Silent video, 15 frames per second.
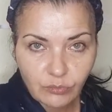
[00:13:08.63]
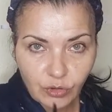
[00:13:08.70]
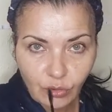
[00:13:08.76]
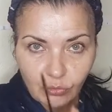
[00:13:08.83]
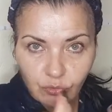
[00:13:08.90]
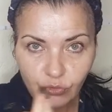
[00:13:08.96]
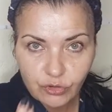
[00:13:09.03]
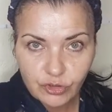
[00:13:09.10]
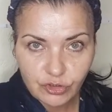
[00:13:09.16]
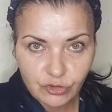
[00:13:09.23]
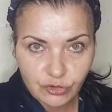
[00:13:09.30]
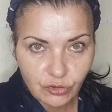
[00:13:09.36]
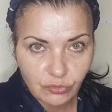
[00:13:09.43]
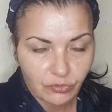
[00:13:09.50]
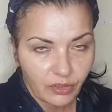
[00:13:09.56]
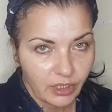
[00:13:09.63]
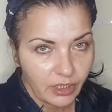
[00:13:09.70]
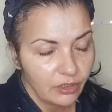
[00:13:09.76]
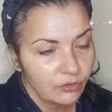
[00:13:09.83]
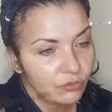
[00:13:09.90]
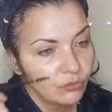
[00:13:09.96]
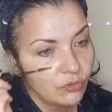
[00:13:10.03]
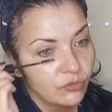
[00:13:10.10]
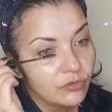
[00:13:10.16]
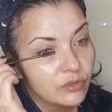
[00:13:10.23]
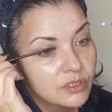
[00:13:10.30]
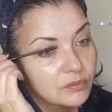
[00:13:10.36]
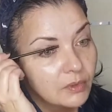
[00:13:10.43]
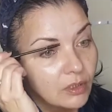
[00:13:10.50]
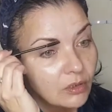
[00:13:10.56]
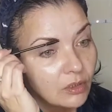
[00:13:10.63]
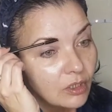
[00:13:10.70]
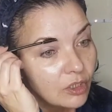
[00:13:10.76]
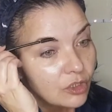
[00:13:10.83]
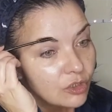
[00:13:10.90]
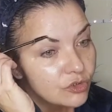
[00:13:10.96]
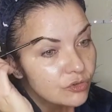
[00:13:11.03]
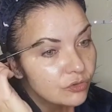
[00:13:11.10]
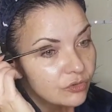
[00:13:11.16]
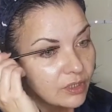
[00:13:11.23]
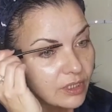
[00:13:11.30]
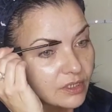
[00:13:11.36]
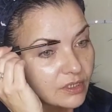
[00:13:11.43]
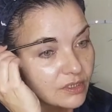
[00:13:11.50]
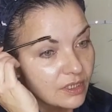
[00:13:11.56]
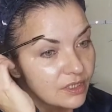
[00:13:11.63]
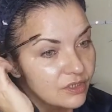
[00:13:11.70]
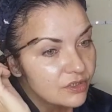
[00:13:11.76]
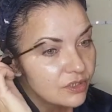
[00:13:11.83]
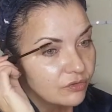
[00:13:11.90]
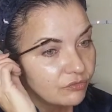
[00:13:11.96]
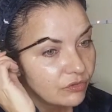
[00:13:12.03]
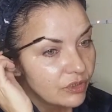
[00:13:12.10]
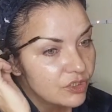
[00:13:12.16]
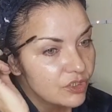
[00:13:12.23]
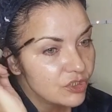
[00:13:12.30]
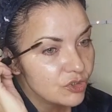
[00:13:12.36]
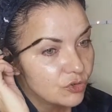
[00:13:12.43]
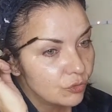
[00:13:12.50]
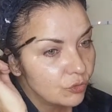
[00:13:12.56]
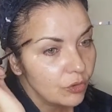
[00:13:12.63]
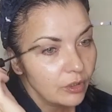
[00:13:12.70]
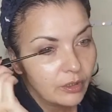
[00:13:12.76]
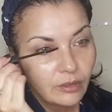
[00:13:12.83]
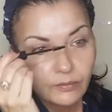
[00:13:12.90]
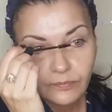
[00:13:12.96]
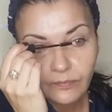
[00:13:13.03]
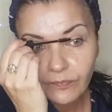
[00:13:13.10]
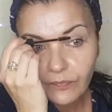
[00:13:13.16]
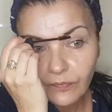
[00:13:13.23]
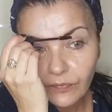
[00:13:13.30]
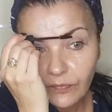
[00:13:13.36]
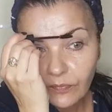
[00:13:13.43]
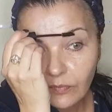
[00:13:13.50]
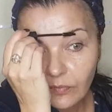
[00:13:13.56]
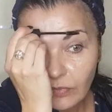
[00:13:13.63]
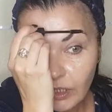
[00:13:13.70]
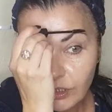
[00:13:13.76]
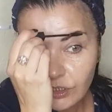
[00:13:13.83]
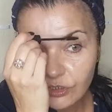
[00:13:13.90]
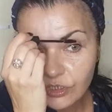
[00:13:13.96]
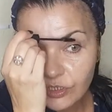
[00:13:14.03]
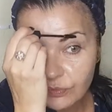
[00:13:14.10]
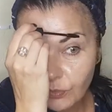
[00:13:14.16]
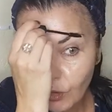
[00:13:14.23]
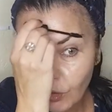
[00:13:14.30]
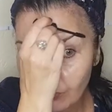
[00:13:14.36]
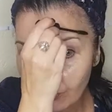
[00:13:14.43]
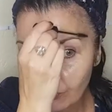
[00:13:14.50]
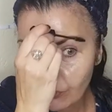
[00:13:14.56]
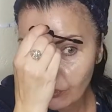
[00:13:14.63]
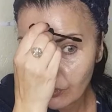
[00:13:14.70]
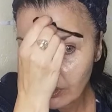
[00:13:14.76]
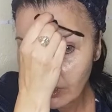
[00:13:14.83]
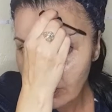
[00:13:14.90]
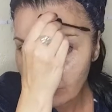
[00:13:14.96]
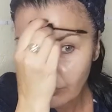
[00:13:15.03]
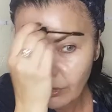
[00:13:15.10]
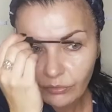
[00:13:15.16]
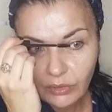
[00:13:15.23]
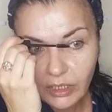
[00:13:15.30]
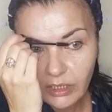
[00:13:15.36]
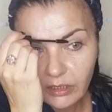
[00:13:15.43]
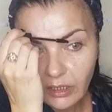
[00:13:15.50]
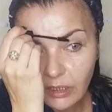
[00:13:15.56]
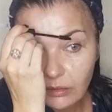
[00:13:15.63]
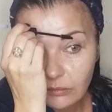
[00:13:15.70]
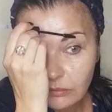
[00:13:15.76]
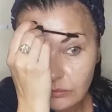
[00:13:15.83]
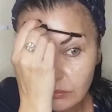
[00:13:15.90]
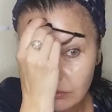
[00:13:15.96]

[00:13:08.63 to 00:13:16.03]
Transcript: We all know it's to do with hair growth as well. So this is to restore, and you just pop it through your eyebrow like that.